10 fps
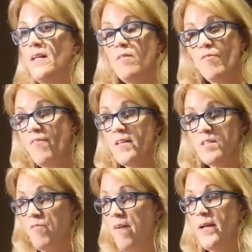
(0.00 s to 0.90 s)
they didn't
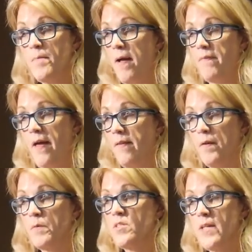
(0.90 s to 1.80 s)
fuss and fight about that.
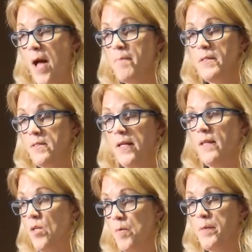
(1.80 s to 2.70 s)
They were just happy to
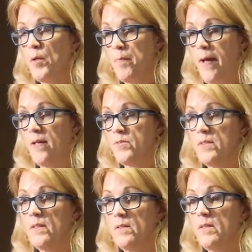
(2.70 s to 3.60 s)
get their bill passed
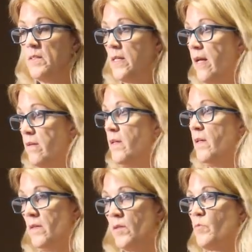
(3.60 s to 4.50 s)
and to get
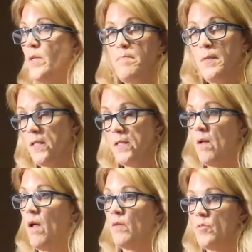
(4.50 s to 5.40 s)
$3
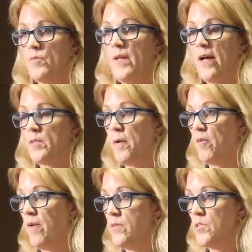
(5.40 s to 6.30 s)
billion of
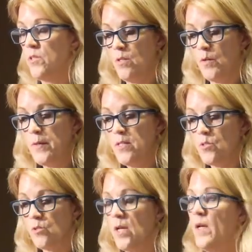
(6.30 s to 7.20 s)
taxpayer funds to do their
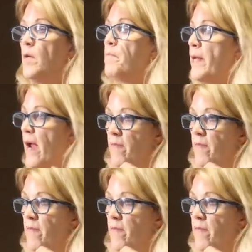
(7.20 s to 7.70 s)
research. But